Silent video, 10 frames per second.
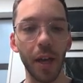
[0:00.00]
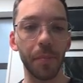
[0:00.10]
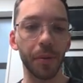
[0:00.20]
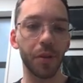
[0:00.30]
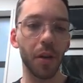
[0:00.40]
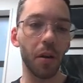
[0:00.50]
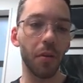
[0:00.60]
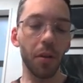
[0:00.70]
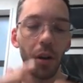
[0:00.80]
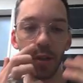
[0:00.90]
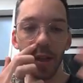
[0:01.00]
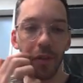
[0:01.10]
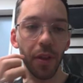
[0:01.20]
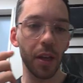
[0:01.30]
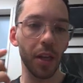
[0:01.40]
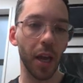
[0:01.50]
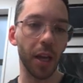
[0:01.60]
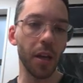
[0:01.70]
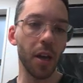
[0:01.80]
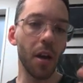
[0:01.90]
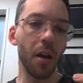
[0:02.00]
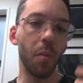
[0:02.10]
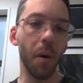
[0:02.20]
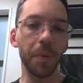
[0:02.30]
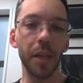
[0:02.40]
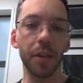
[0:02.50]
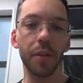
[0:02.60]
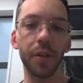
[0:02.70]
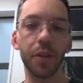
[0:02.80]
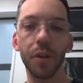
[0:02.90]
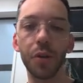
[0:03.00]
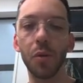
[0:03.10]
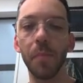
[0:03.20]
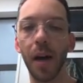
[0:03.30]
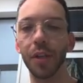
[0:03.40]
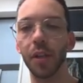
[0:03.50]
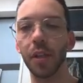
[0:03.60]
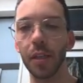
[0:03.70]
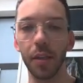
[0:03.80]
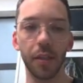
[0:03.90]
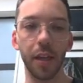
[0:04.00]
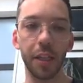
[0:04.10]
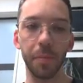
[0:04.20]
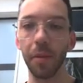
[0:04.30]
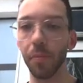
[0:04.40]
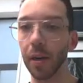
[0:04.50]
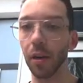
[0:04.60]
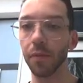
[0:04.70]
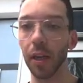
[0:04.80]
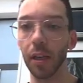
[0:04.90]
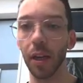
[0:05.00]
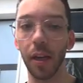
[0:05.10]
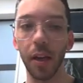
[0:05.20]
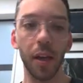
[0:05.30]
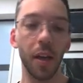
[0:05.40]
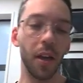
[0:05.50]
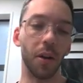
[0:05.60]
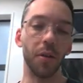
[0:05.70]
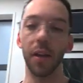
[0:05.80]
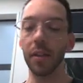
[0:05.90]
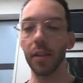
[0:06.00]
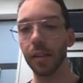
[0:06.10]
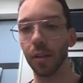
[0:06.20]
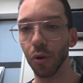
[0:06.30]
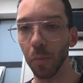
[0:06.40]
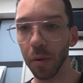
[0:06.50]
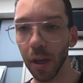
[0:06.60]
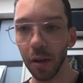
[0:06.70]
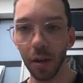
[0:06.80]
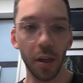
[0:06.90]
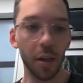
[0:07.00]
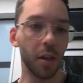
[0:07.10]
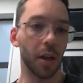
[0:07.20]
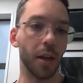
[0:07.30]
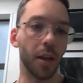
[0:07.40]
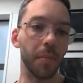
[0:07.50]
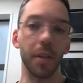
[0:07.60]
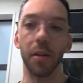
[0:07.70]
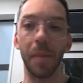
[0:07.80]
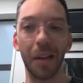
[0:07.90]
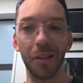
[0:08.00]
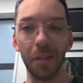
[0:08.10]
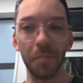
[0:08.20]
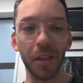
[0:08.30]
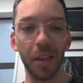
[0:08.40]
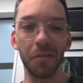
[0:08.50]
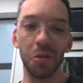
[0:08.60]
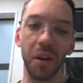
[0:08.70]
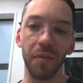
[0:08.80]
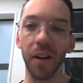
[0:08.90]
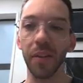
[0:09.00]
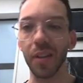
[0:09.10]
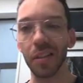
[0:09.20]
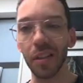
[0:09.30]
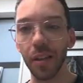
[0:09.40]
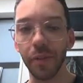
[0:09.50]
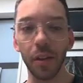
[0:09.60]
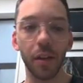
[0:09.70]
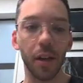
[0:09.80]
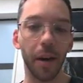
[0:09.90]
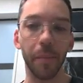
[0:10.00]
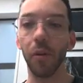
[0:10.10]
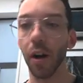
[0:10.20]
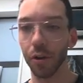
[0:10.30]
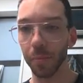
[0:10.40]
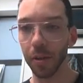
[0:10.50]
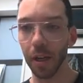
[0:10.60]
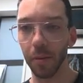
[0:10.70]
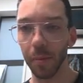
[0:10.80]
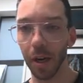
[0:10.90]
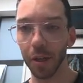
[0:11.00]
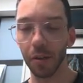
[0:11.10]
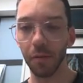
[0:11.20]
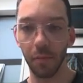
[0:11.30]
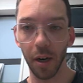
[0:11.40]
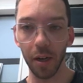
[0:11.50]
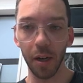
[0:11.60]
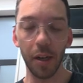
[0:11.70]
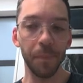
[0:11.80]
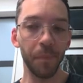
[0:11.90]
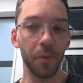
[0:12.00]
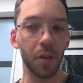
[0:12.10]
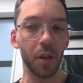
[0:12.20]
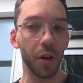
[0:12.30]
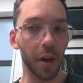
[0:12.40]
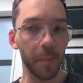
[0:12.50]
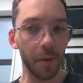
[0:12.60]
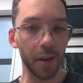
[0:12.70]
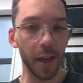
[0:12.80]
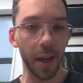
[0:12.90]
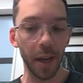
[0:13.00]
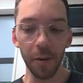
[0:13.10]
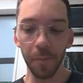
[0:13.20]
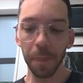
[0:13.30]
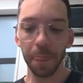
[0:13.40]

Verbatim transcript: samples. So, just have a think in your head, what percentage of the surgical margin is assessed by the breadloaf technique? Do you think it's less than 2%? Is it about 10%, 25, 67, or 100% of the margin, right? So you got a number in your head.